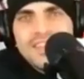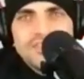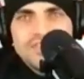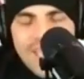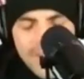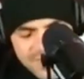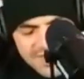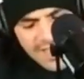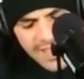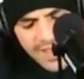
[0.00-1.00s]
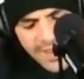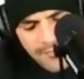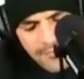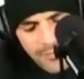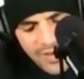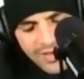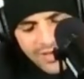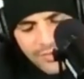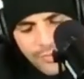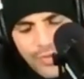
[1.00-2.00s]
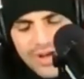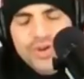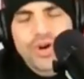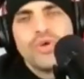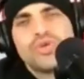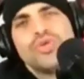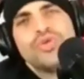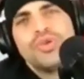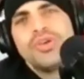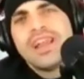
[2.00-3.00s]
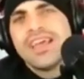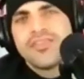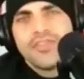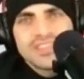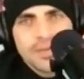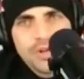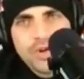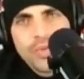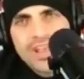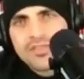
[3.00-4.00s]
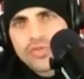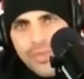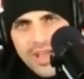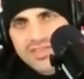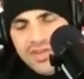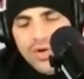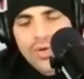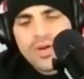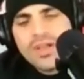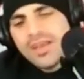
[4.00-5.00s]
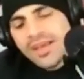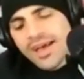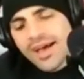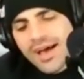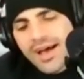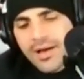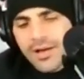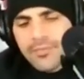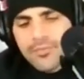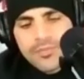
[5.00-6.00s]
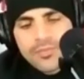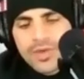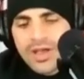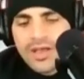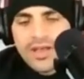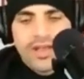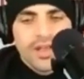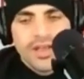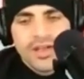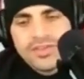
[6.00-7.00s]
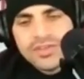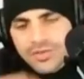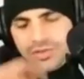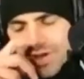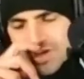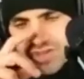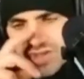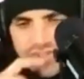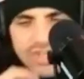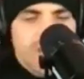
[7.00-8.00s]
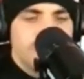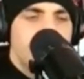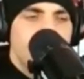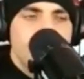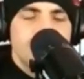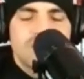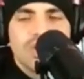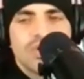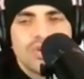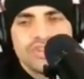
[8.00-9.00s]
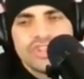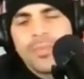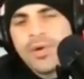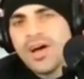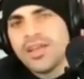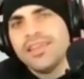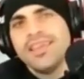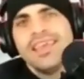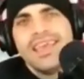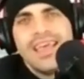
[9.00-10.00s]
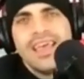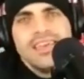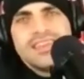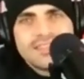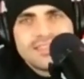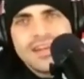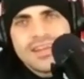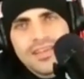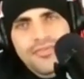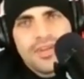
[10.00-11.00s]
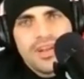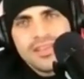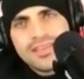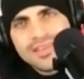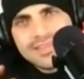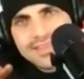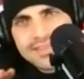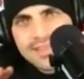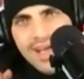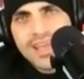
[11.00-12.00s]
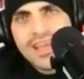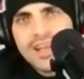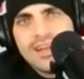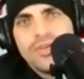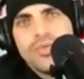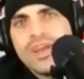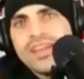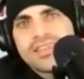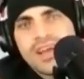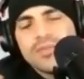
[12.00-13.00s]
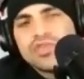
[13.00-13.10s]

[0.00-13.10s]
James, when you go to, like, for example, you went to Mexico. You mentioned Johnny went to Japan. Is there a difference in style when it comes